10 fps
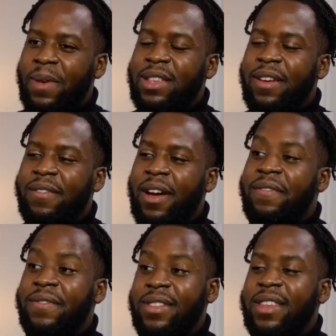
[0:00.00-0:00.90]
because
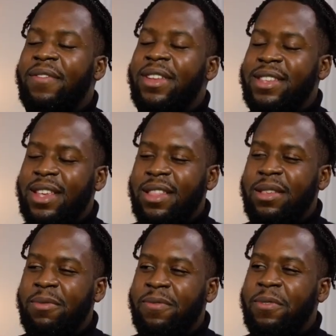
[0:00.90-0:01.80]
I've definitely seen
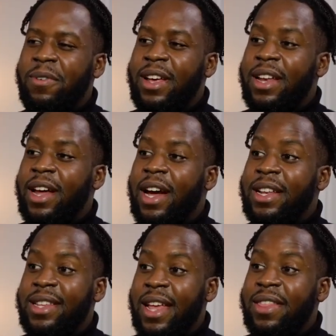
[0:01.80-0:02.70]
this before, and I
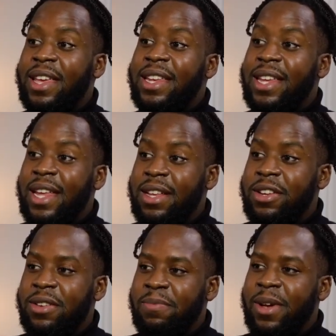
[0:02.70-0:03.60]
understand the intention